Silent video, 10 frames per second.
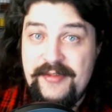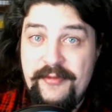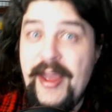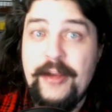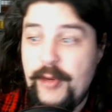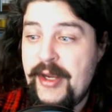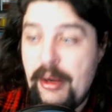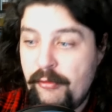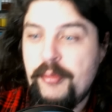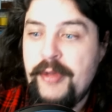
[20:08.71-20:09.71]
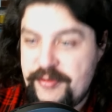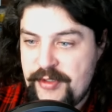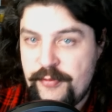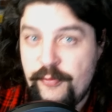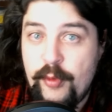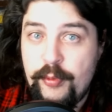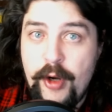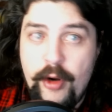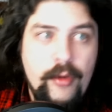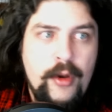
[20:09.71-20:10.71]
effect right now with the PlayStation 4 Pro